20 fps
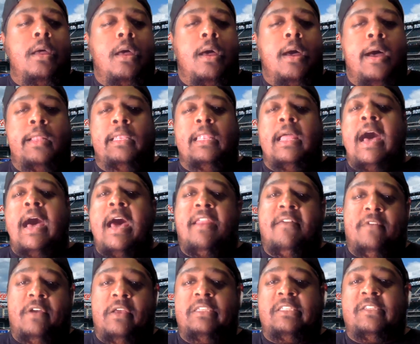a lot
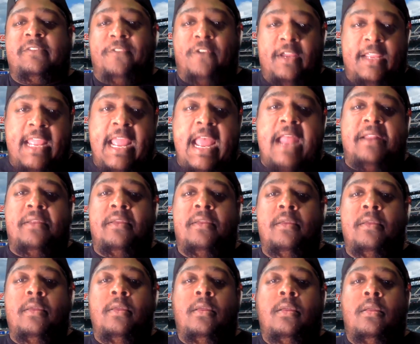of us forget
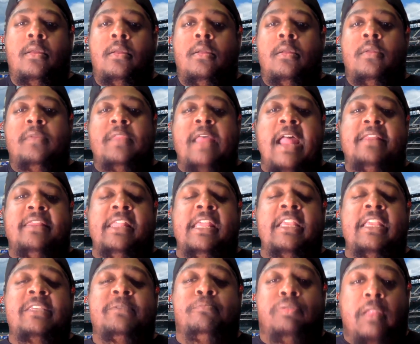that
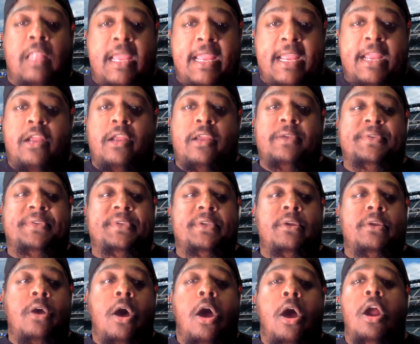these players
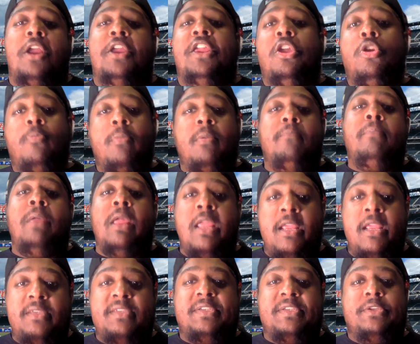are human
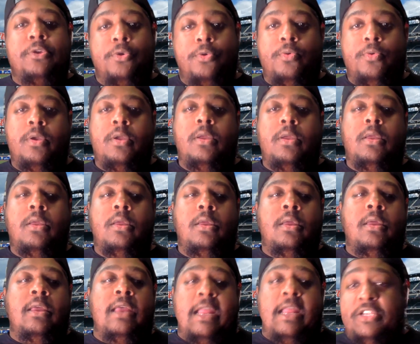beings too,
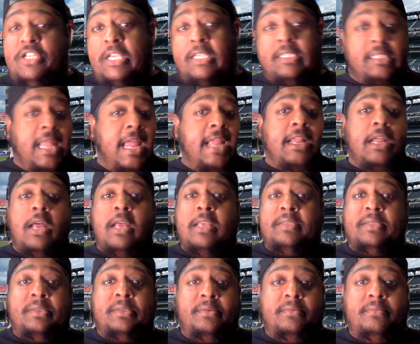and just like
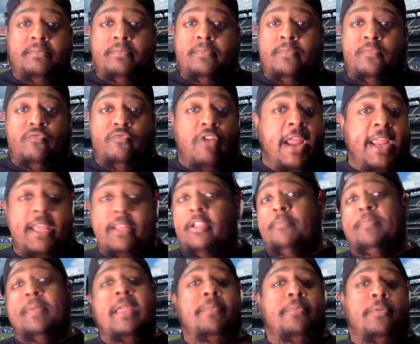us, regular
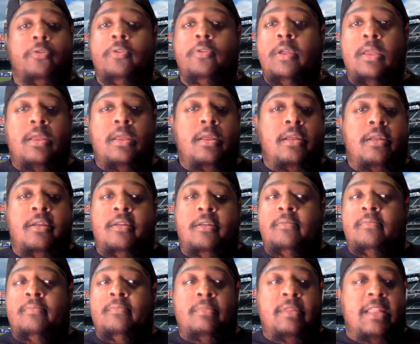people,
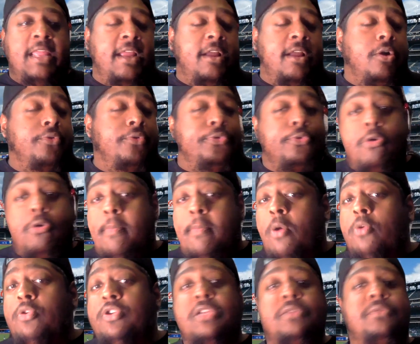they go through
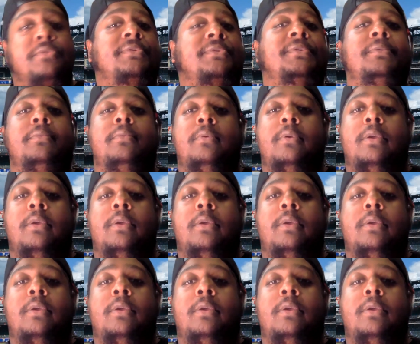emotions.